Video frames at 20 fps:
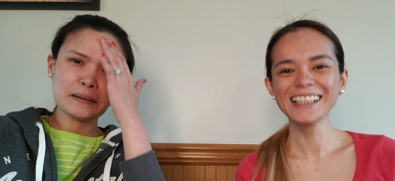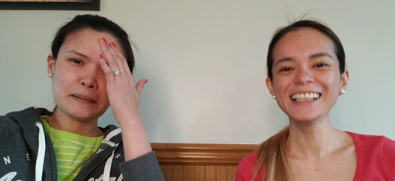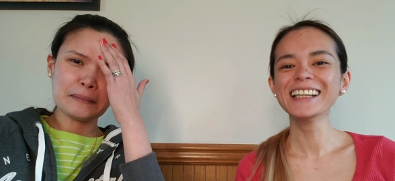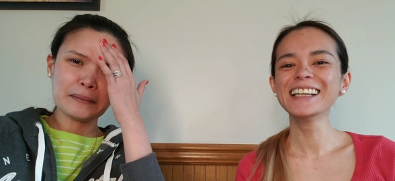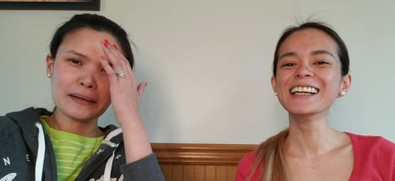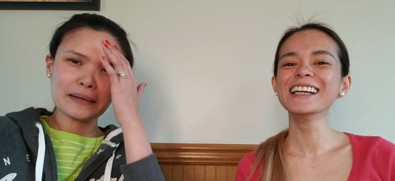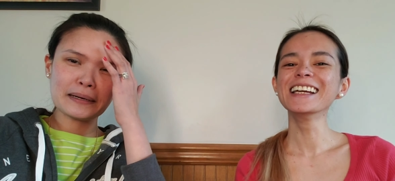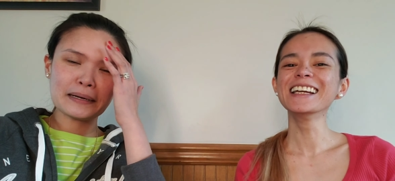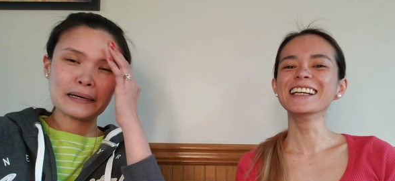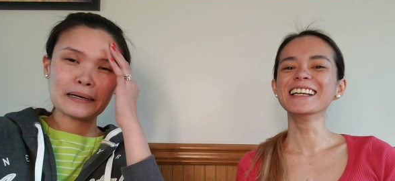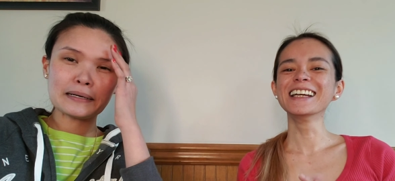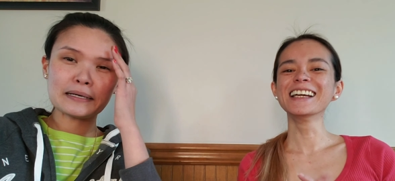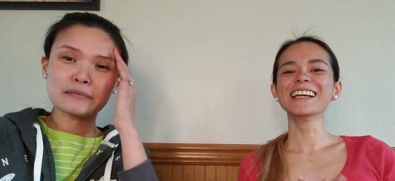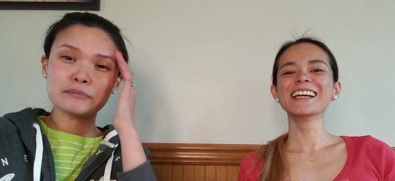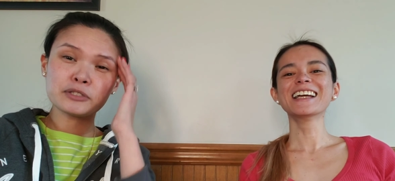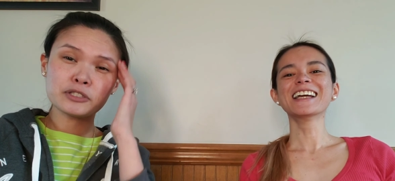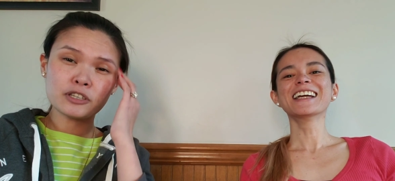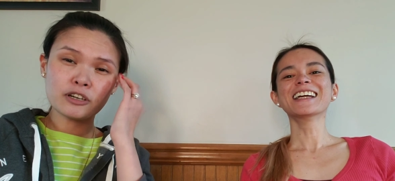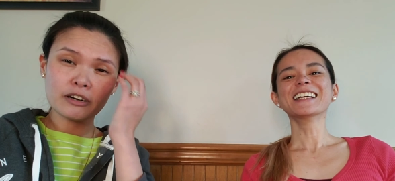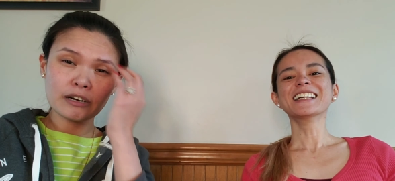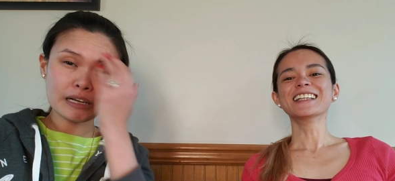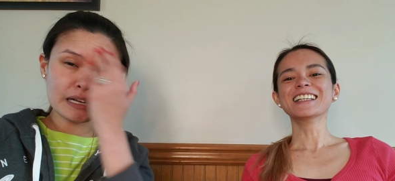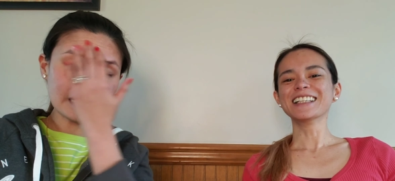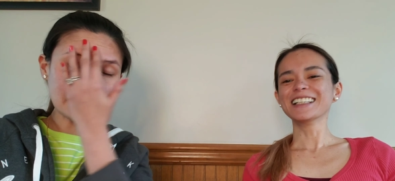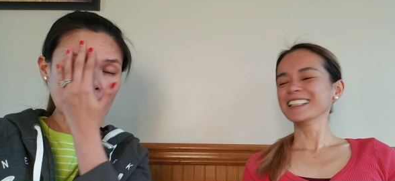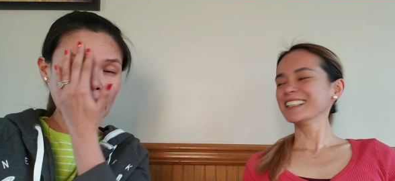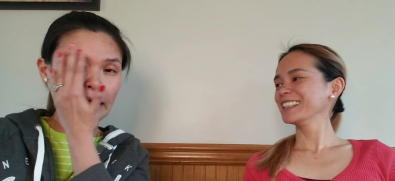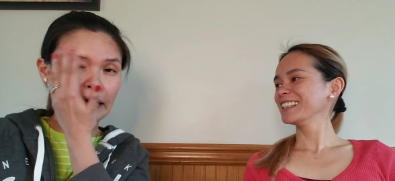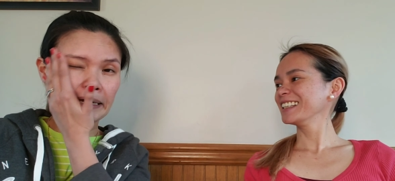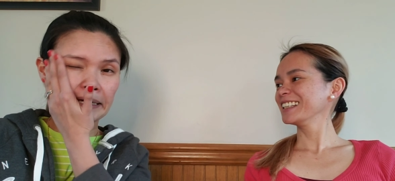Speaker 1: oh my god. I'm sorry,
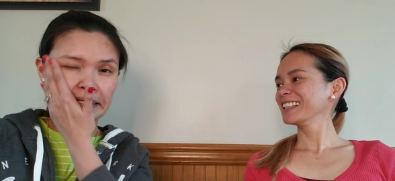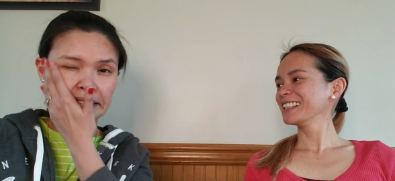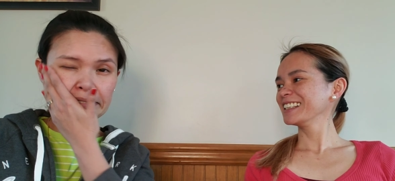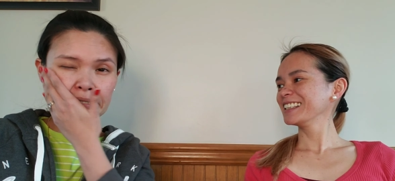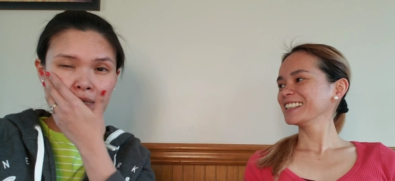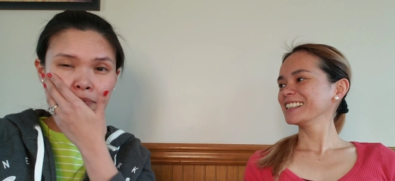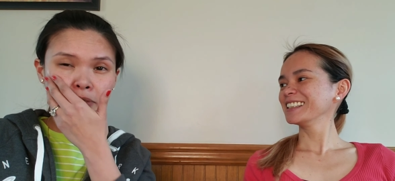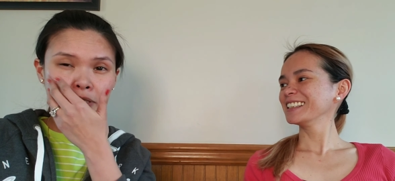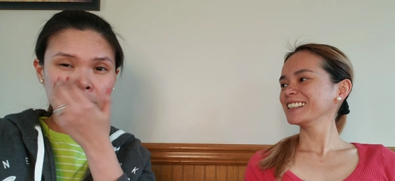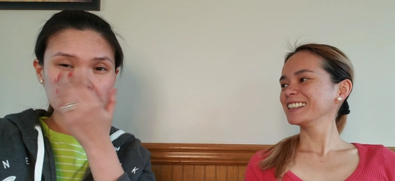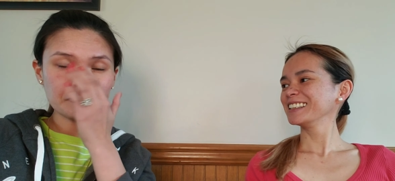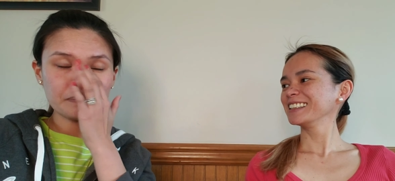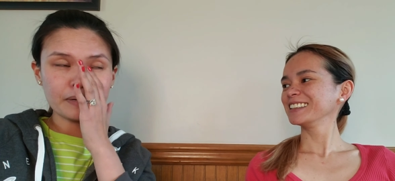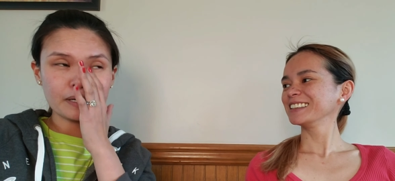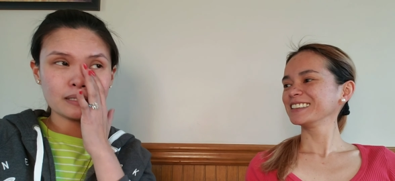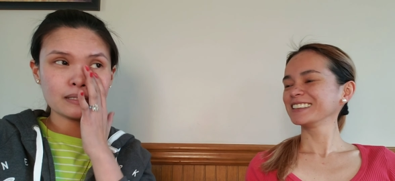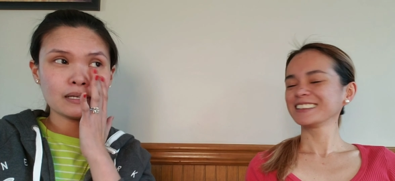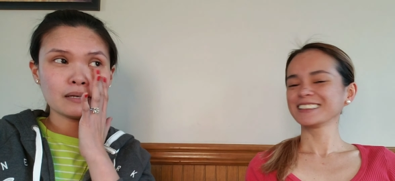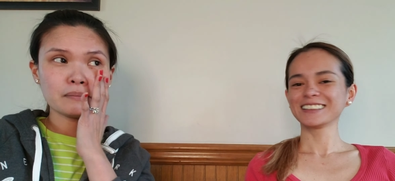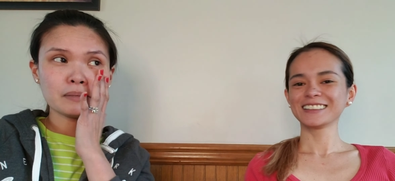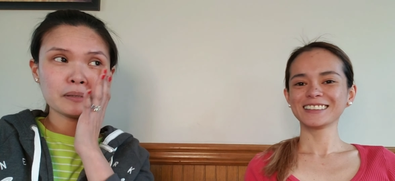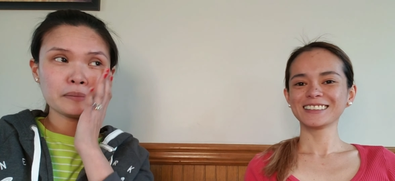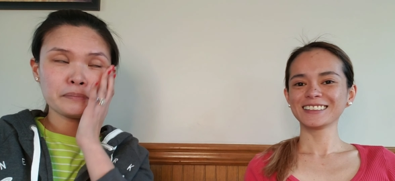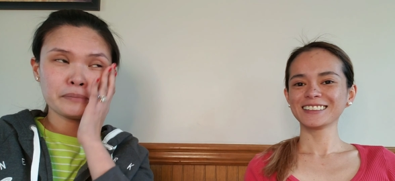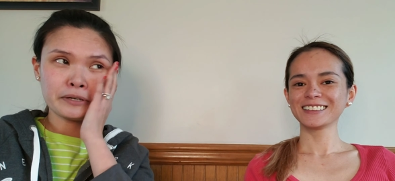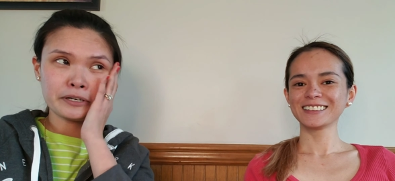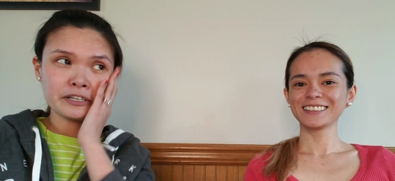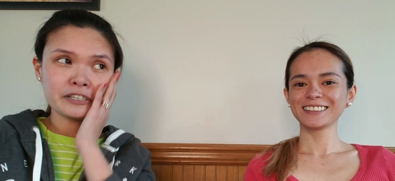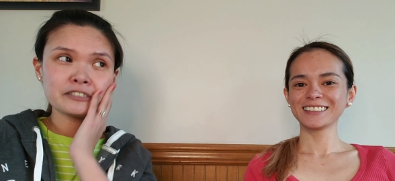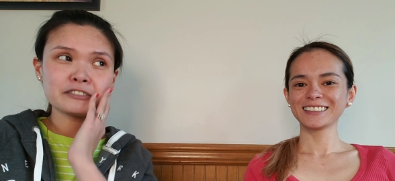guys. I'm expecting my
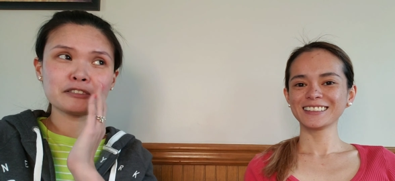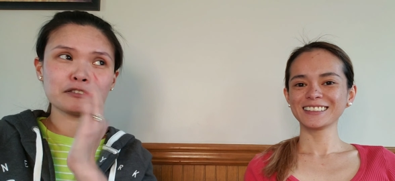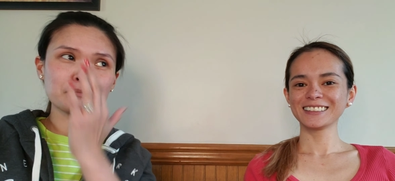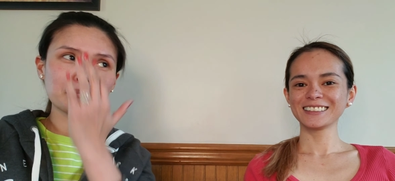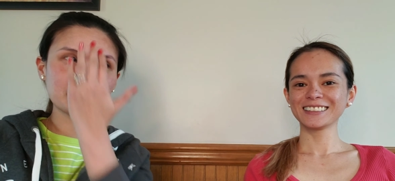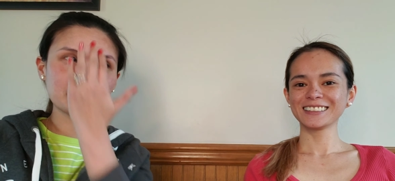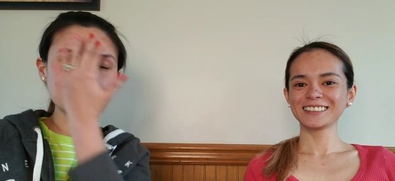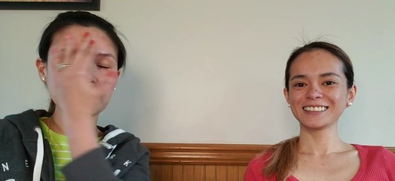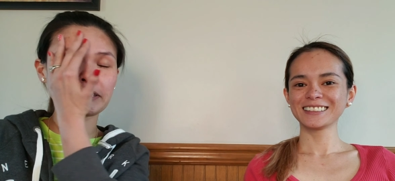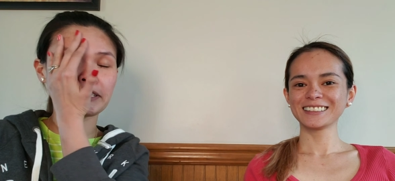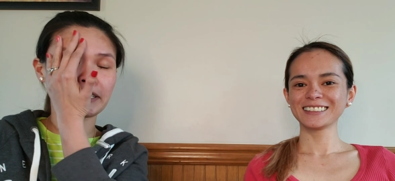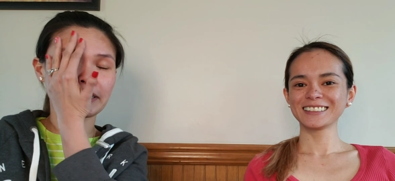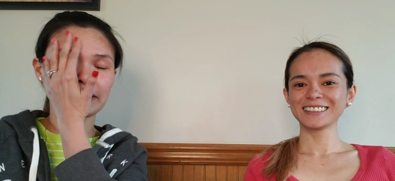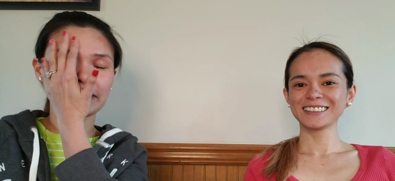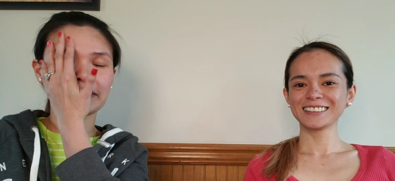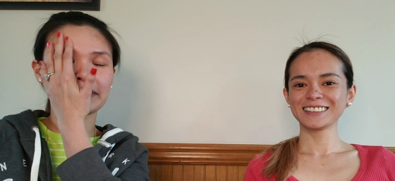period, so my skin